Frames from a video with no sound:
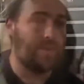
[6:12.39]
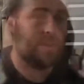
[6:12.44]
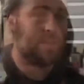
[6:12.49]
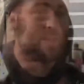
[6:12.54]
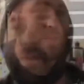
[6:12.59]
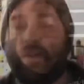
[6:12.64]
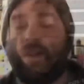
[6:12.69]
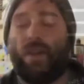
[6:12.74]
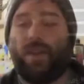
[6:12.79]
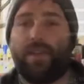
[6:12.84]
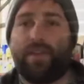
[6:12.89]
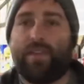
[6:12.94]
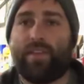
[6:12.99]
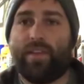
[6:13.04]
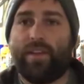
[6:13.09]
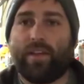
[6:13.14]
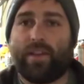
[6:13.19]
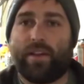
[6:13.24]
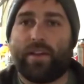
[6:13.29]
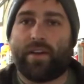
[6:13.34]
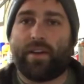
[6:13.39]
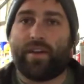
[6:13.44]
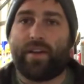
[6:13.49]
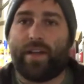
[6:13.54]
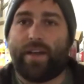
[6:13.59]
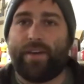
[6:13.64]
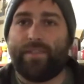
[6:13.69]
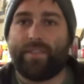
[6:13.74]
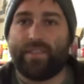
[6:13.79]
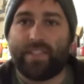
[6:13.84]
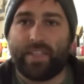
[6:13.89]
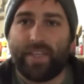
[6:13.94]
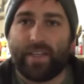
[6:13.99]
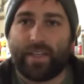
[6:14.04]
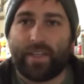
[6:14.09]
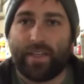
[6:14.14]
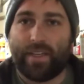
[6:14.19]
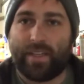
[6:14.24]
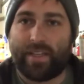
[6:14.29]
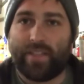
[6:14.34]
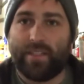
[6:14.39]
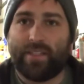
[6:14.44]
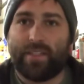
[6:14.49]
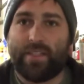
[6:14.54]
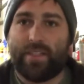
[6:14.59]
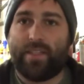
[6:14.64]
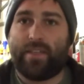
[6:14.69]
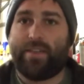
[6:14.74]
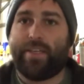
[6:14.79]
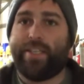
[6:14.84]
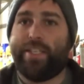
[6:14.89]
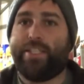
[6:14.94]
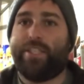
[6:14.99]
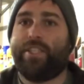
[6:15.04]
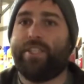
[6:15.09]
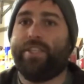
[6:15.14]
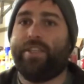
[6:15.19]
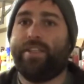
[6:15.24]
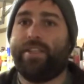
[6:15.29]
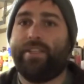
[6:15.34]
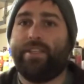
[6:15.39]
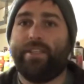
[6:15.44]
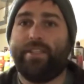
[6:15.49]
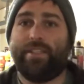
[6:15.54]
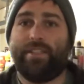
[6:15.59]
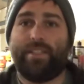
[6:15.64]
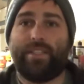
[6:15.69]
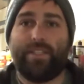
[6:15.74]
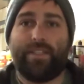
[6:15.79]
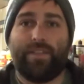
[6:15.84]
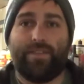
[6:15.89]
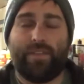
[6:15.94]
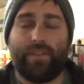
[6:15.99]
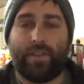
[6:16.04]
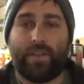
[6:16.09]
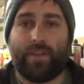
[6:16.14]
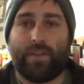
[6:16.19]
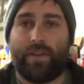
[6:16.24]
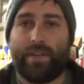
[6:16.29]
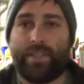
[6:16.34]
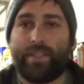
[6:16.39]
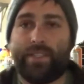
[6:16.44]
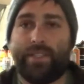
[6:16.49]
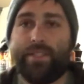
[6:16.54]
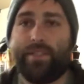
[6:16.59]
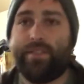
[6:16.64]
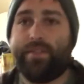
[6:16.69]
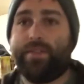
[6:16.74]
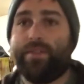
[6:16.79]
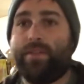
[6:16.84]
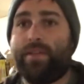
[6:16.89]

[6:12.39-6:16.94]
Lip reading: Another thing you're gonna have to take into consideration is if you're going to